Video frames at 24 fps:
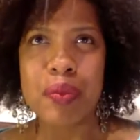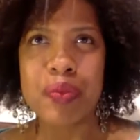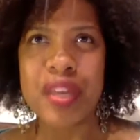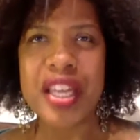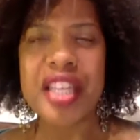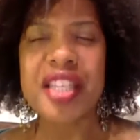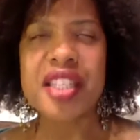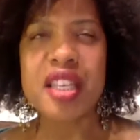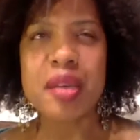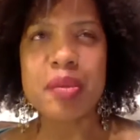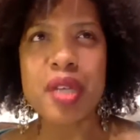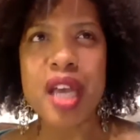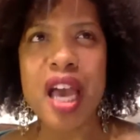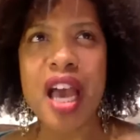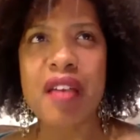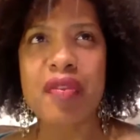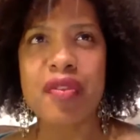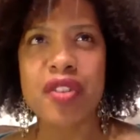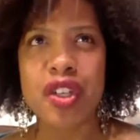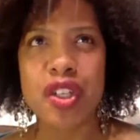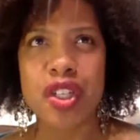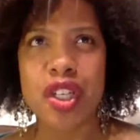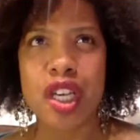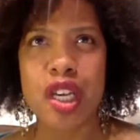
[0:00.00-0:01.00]
They seem to have
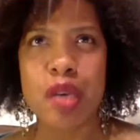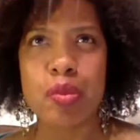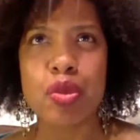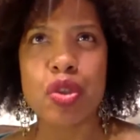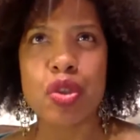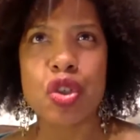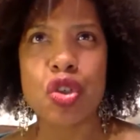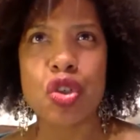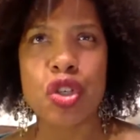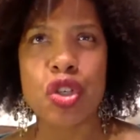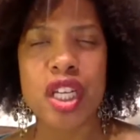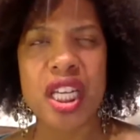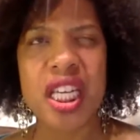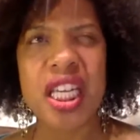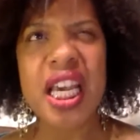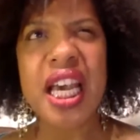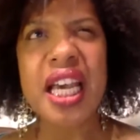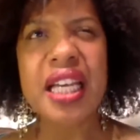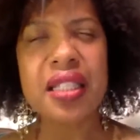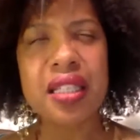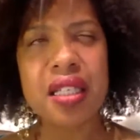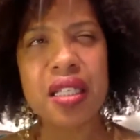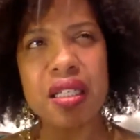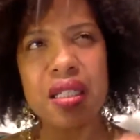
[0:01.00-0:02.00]
good chemistry. He
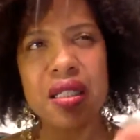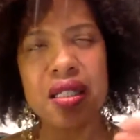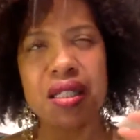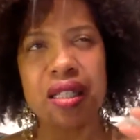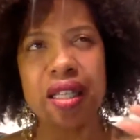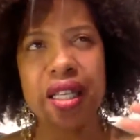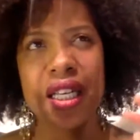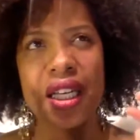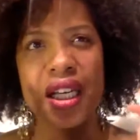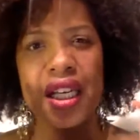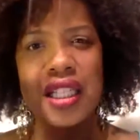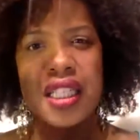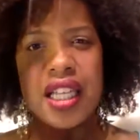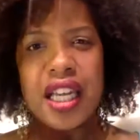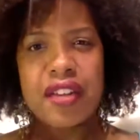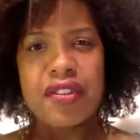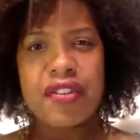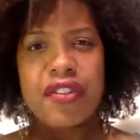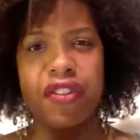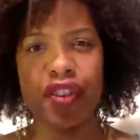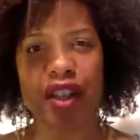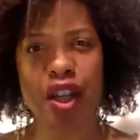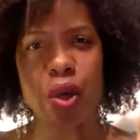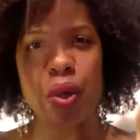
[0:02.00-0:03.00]
hasn't like
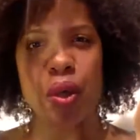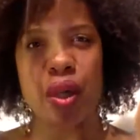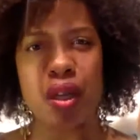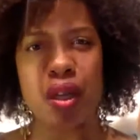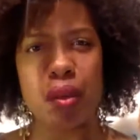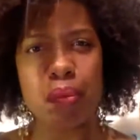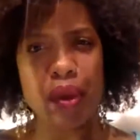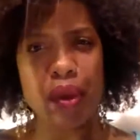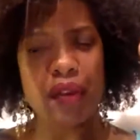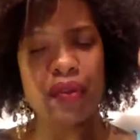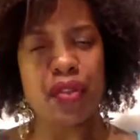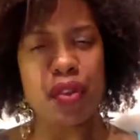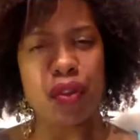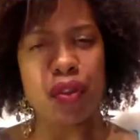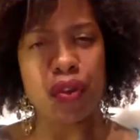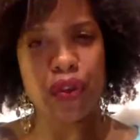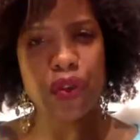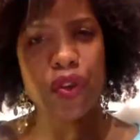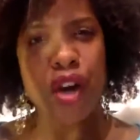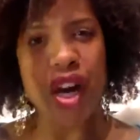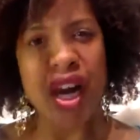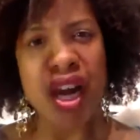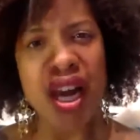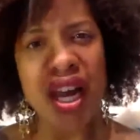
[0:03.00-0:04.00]
floated above the
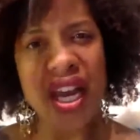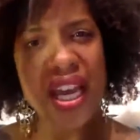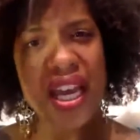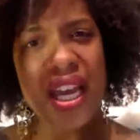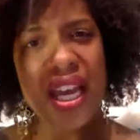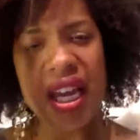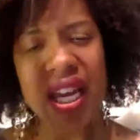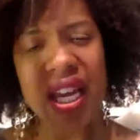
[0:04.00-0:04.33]
fray.